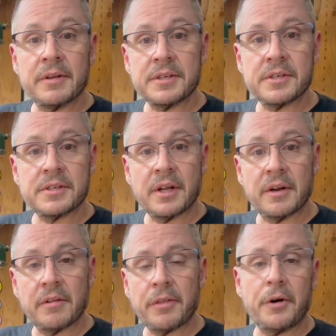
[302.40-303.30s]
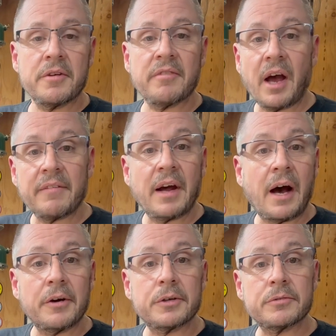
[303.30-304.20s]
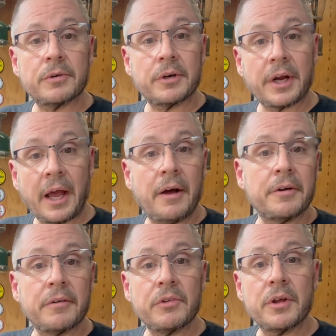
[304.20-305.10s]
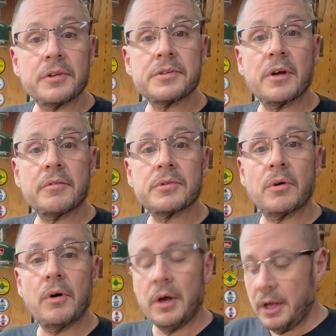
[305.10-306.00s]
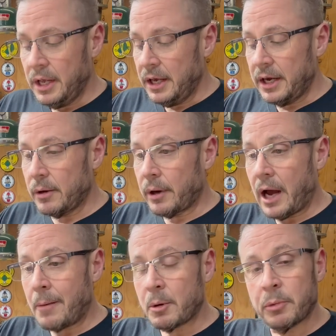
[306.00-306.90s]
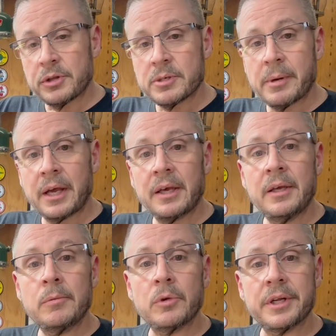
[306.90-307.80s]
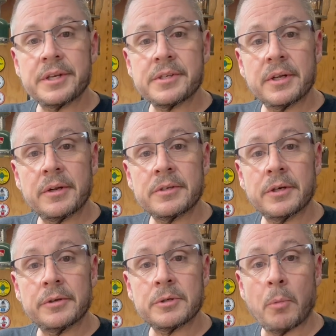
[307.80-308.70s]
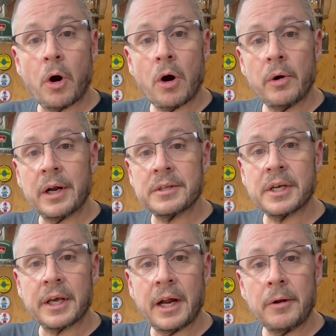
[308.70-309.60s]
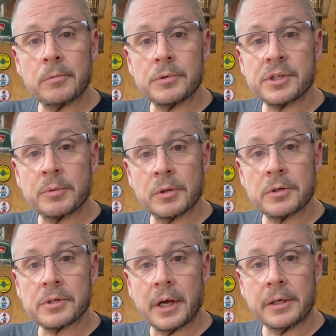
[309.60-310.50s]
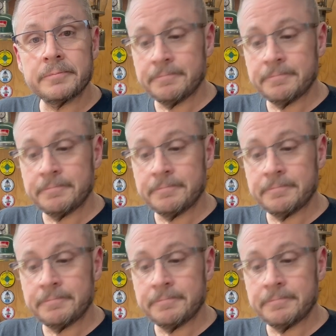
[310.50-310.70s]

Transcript: this instead of $35 for a gallon of the other stuff. So anyway, I'm going to put this back in. We'll let it sit till tomorrow, and I'll take it out and we'll see what it looks like.